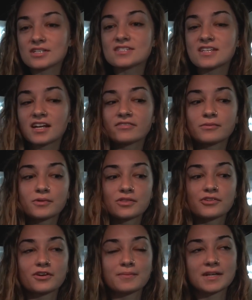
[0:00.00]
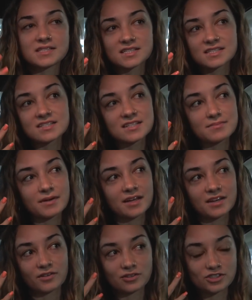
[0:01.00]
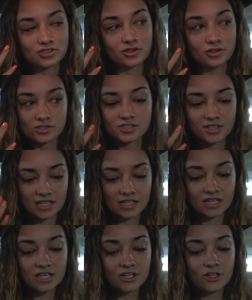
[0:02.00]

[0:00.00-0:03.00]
on studying for more than 30 minutes because it's like my, it'll just hurt to like